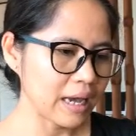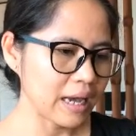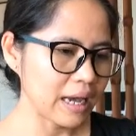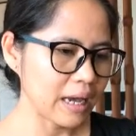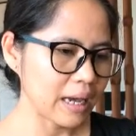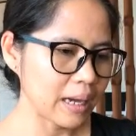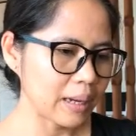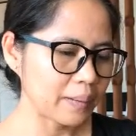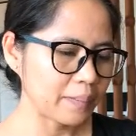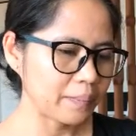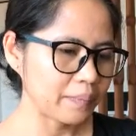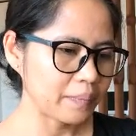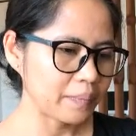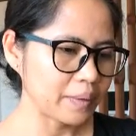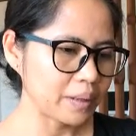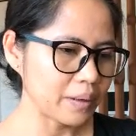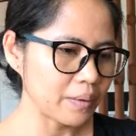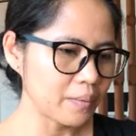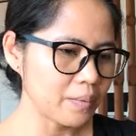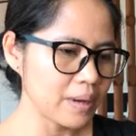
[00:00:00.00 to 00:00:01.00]

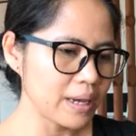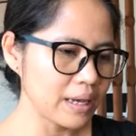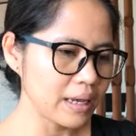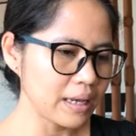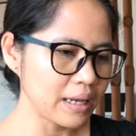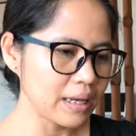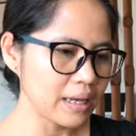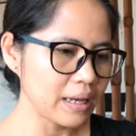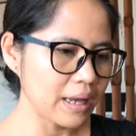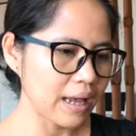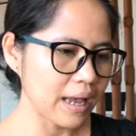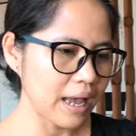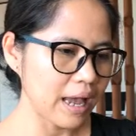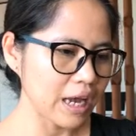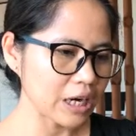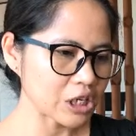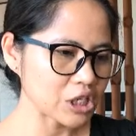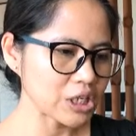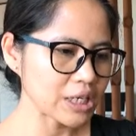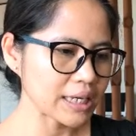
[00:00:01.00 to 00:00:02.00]
um, we
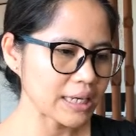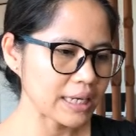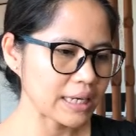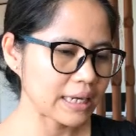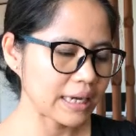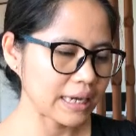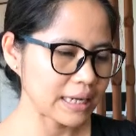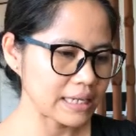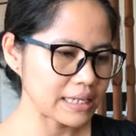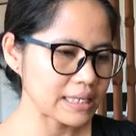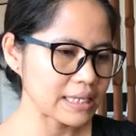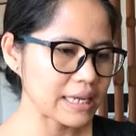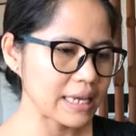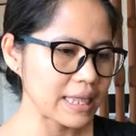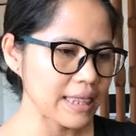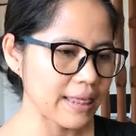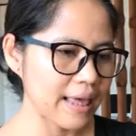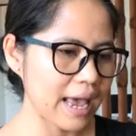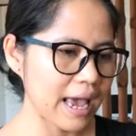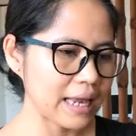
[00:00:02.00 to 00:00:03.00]
actually can
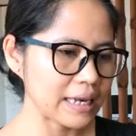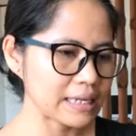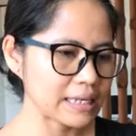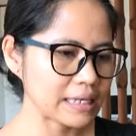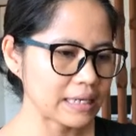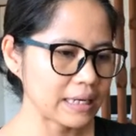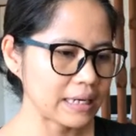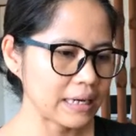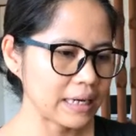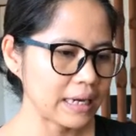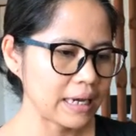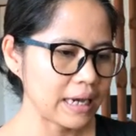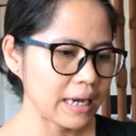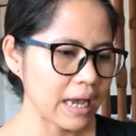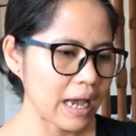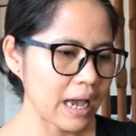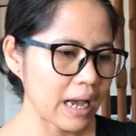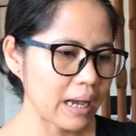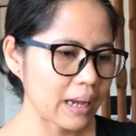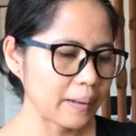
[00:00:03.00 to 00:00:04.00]
see that
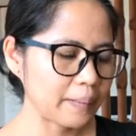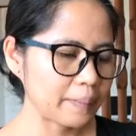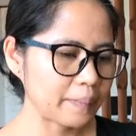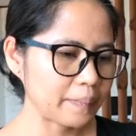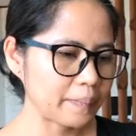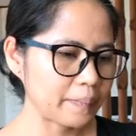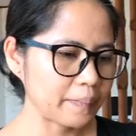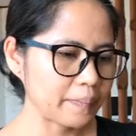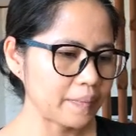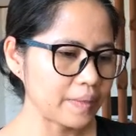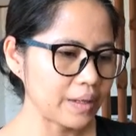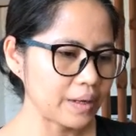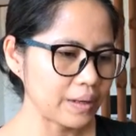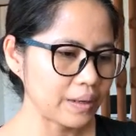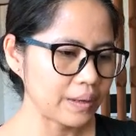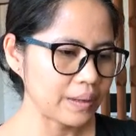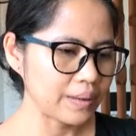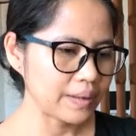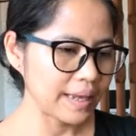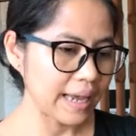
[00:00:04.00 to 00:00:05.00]
um,
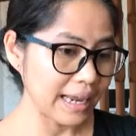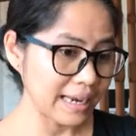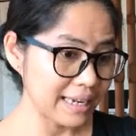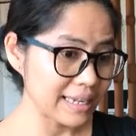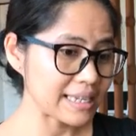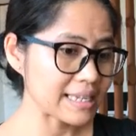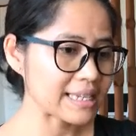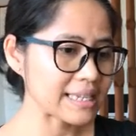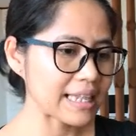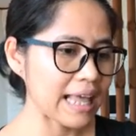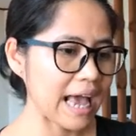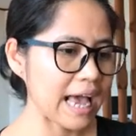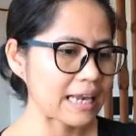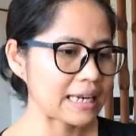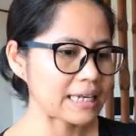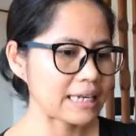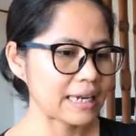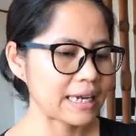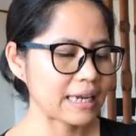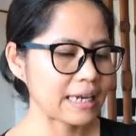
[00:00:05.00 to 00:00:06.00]
the the
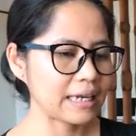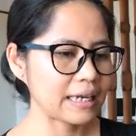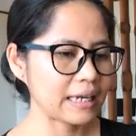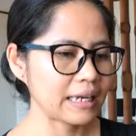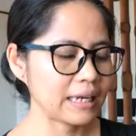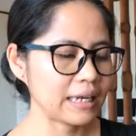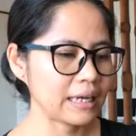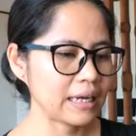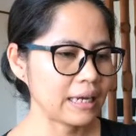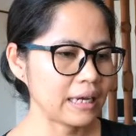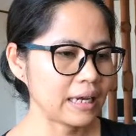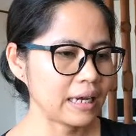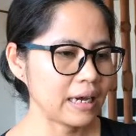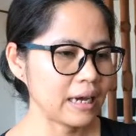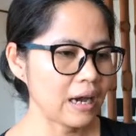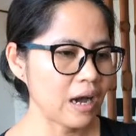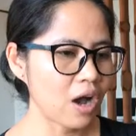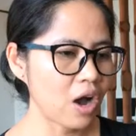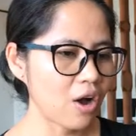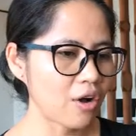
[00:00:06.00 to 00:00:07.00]
understanding
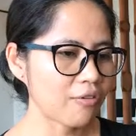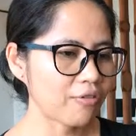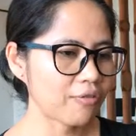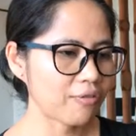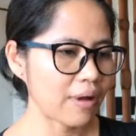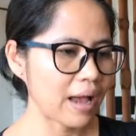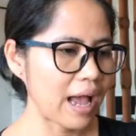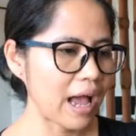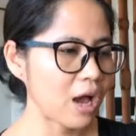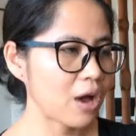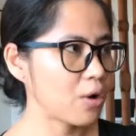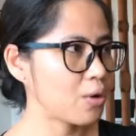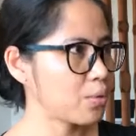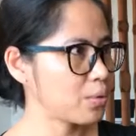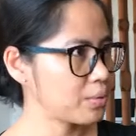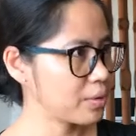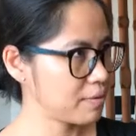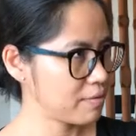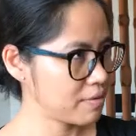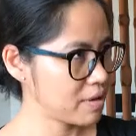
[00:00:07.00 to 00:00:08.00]
of how
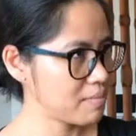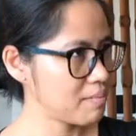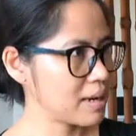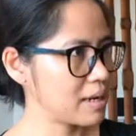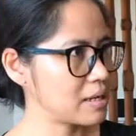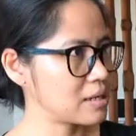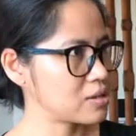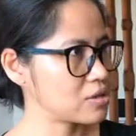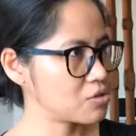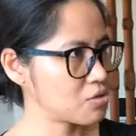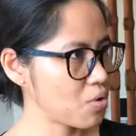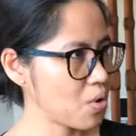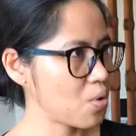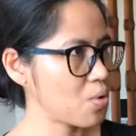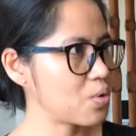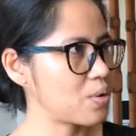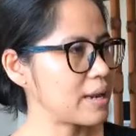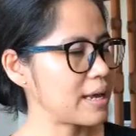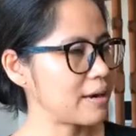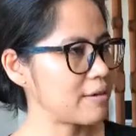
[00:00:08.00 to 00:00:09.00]
the women's
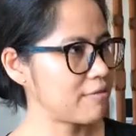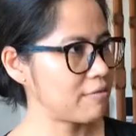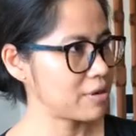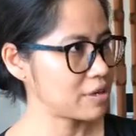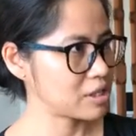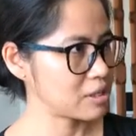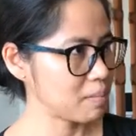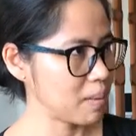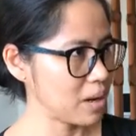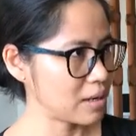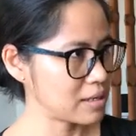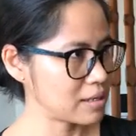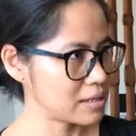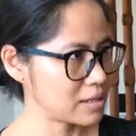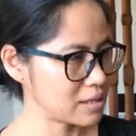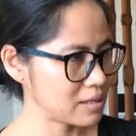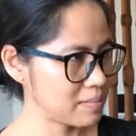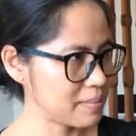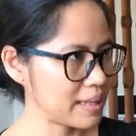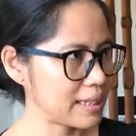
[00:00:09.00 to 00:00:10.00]
role and
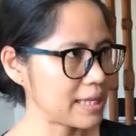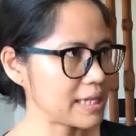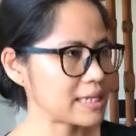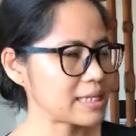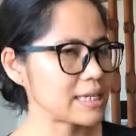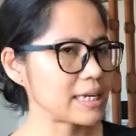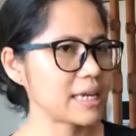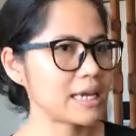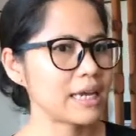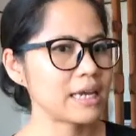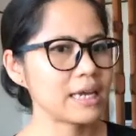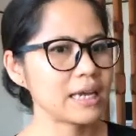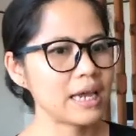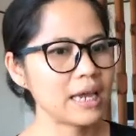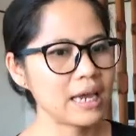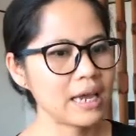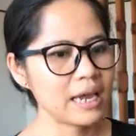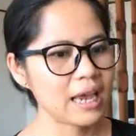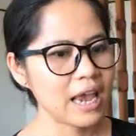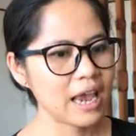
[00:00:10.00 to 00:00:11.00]
responsibility
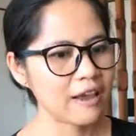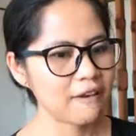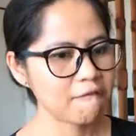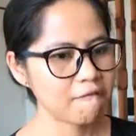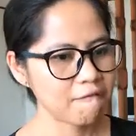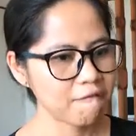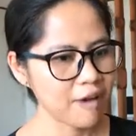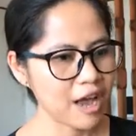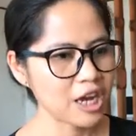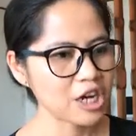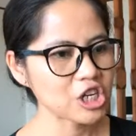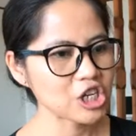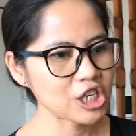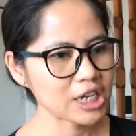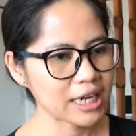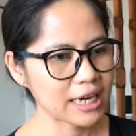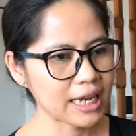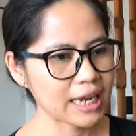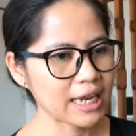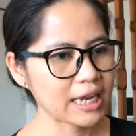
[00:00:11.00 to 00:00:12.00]
and
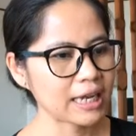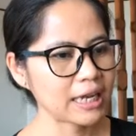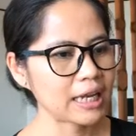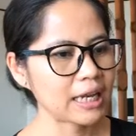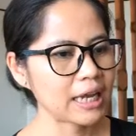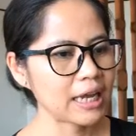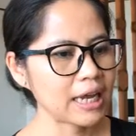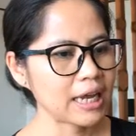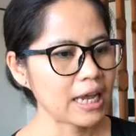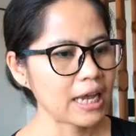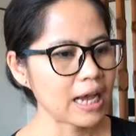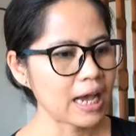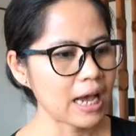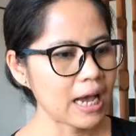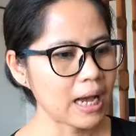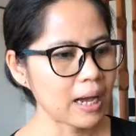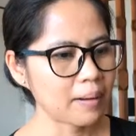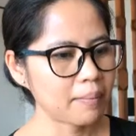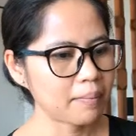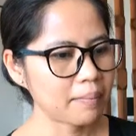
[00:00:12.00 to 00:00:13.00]
functioning
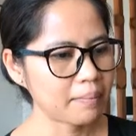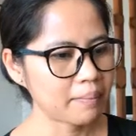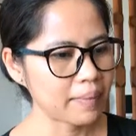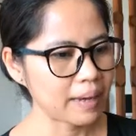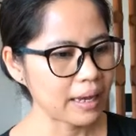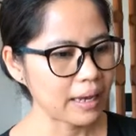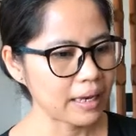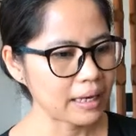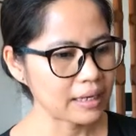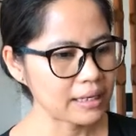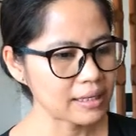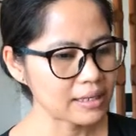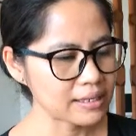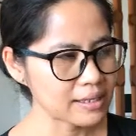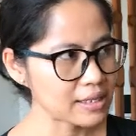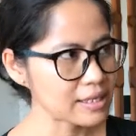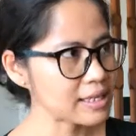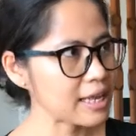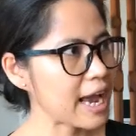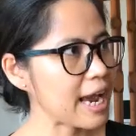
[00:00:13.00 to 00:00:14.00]
um, in the
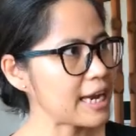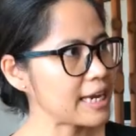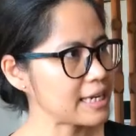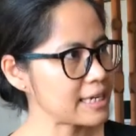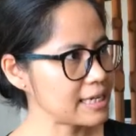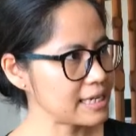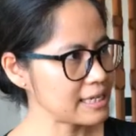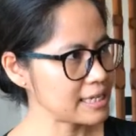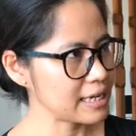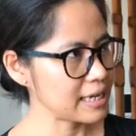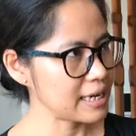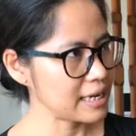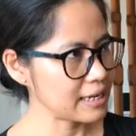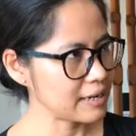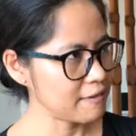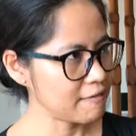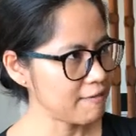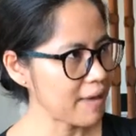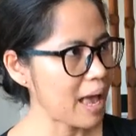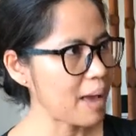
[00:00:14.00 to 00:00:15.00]
societies and in
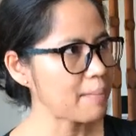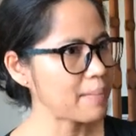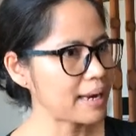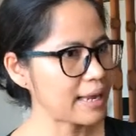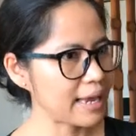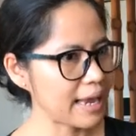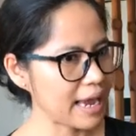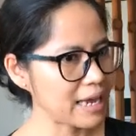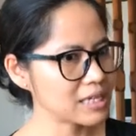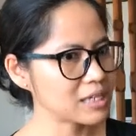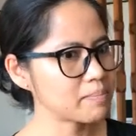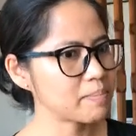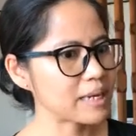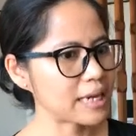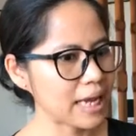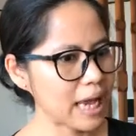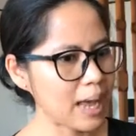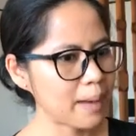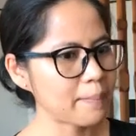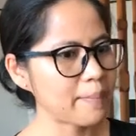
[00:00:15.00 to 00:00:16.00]
the family has
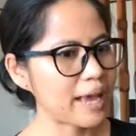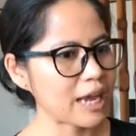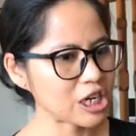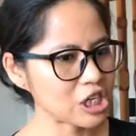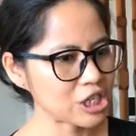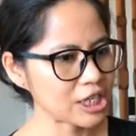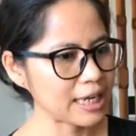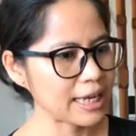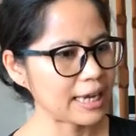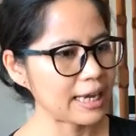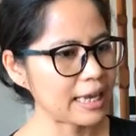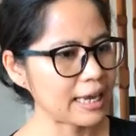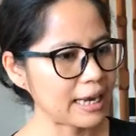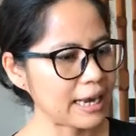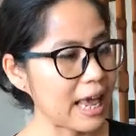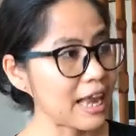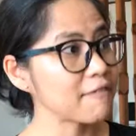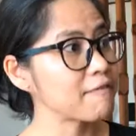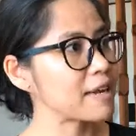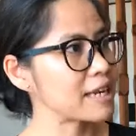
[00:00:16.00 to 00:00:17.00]
become actually an
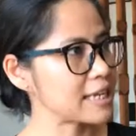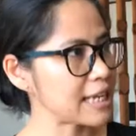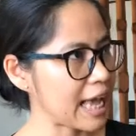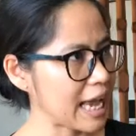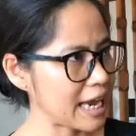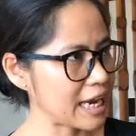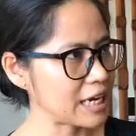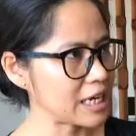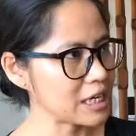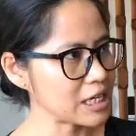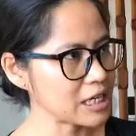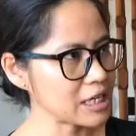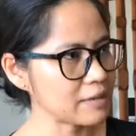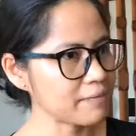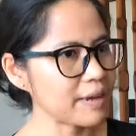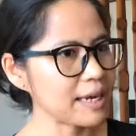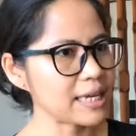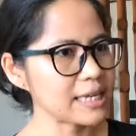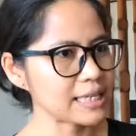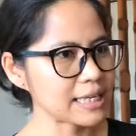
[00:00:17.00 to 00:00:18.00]
advantage
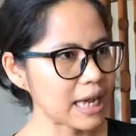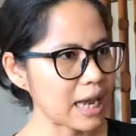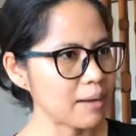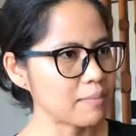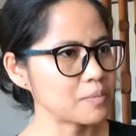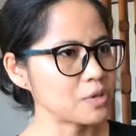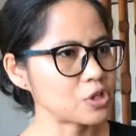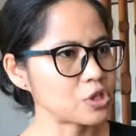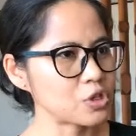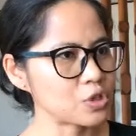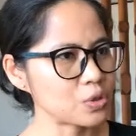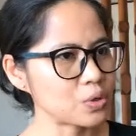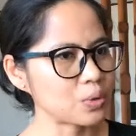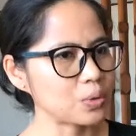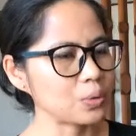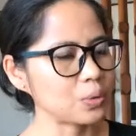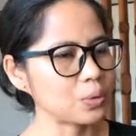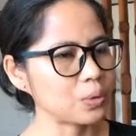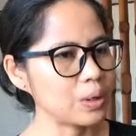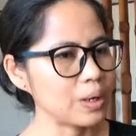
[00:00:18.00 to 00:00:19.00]
when it comes
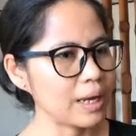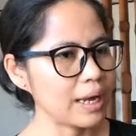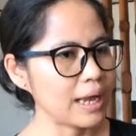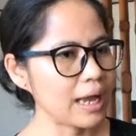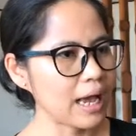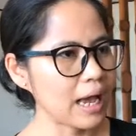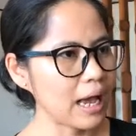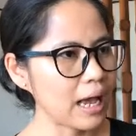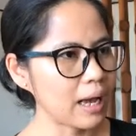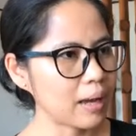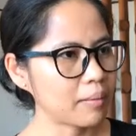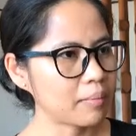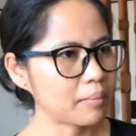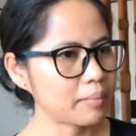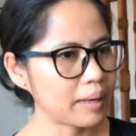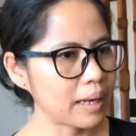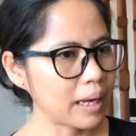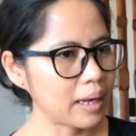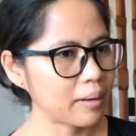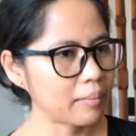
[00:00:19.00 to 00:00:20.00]
to
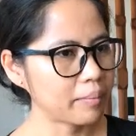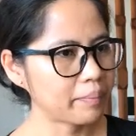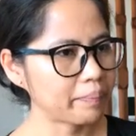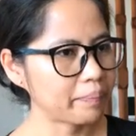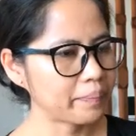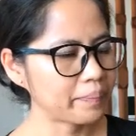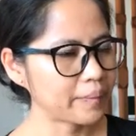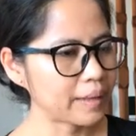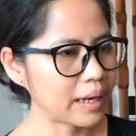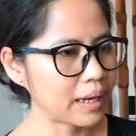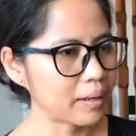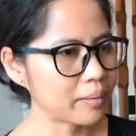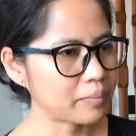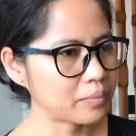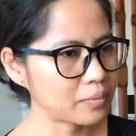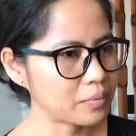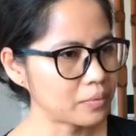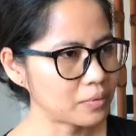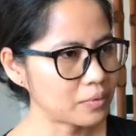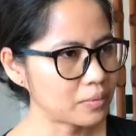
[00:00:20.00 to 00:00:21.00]
um, um,
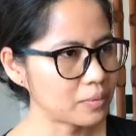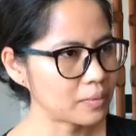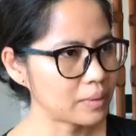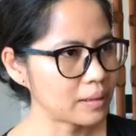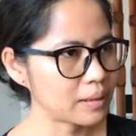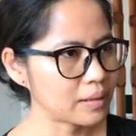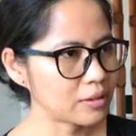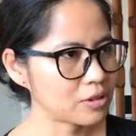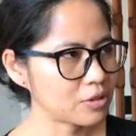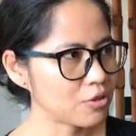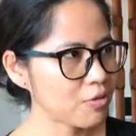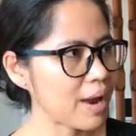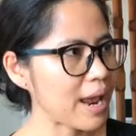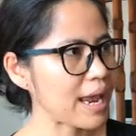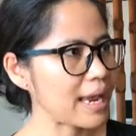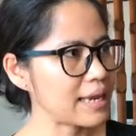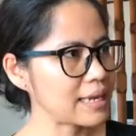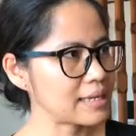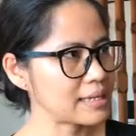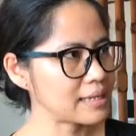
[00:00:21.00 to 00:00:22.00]
um
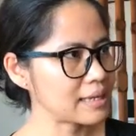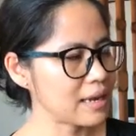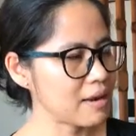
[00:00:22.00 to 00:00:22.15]
trades,